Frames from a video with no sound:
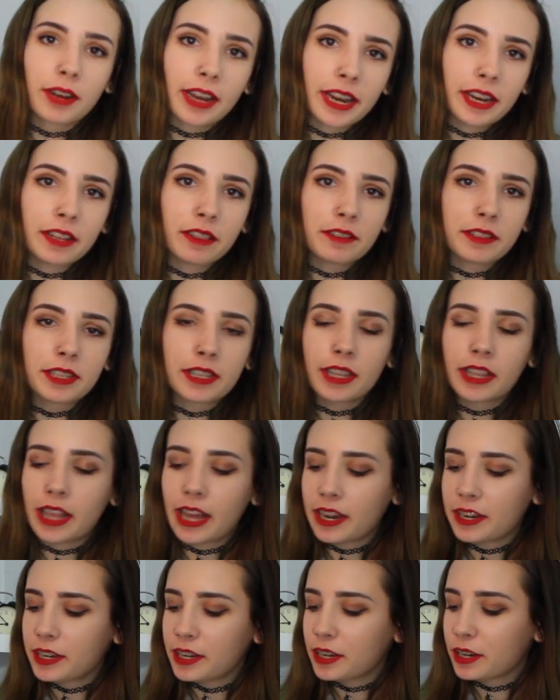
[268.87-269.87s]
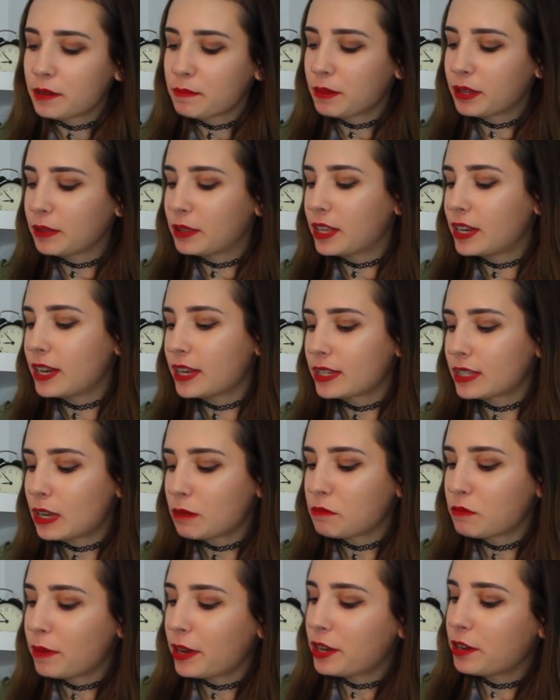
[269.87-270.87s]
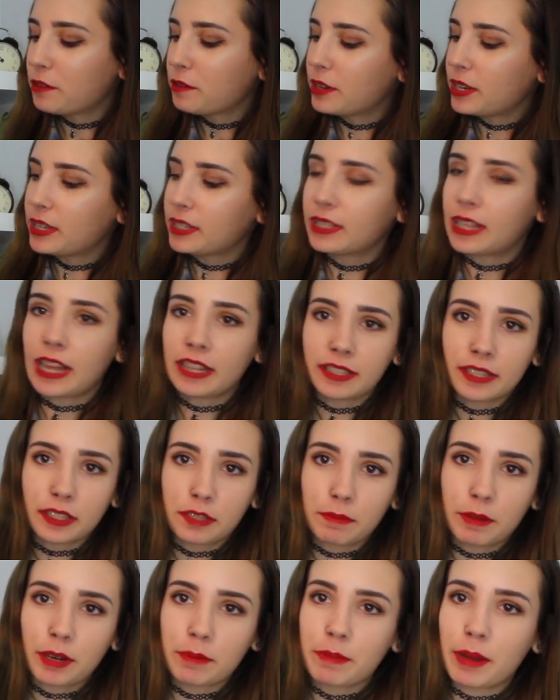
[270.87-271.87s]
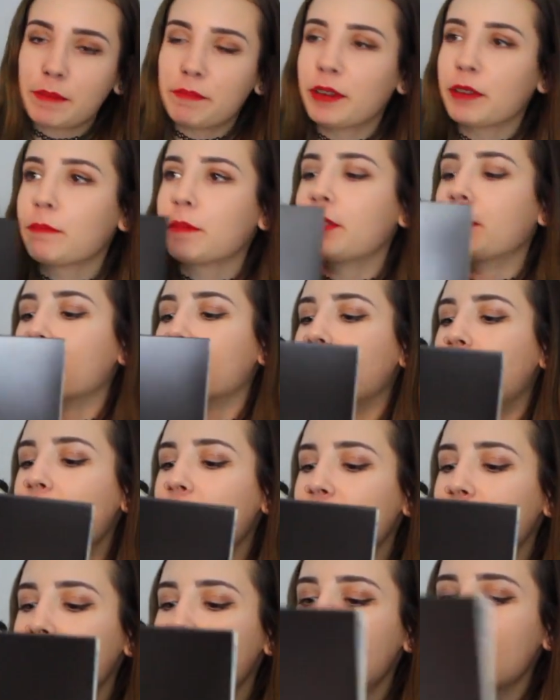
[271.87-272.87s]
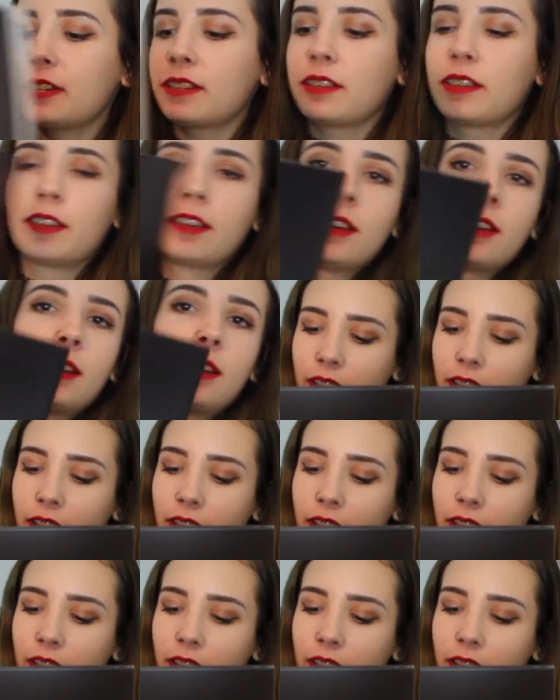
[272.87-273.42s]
We're getting close to the end here, but the next album I own is That's the Spirit by Brave New the Horizon.